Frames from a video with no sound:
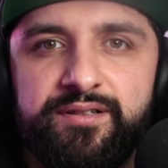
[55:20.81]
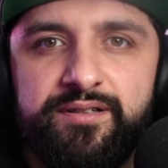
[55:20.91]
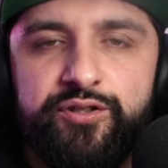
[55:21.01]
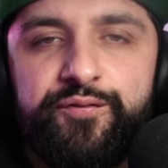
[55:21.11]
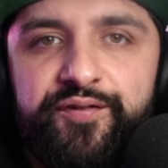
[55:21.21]

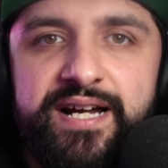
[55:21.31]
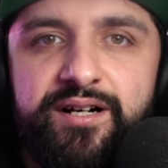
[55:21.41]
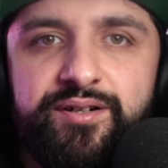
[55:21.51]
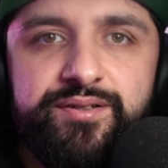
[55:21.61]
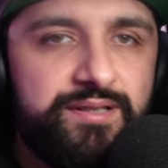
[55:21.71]
You
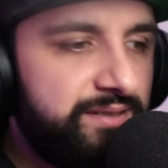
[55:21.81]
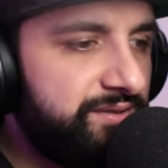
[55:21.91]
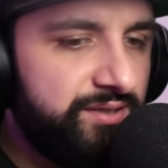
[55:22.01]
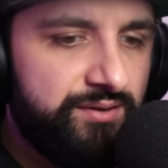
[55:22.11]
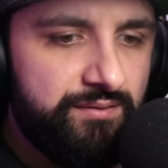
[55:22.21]
failed
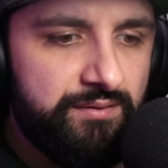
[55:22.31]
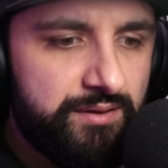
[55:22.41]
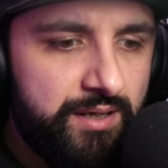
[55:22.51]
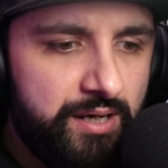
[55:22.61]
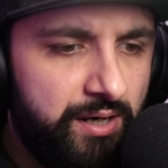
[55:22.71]
to,
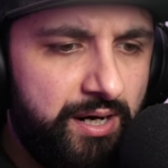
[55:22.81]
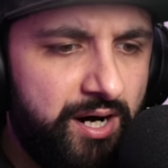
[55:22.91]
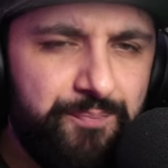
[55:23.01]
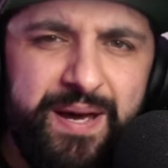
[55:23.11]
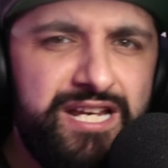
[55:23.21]

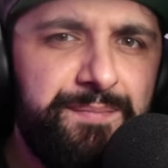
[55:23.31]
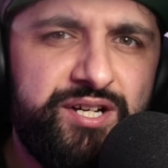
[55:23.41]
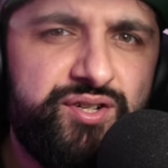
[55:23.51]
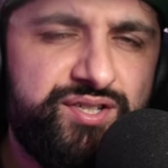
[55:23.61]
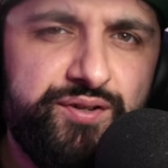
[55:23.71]
on many metrics,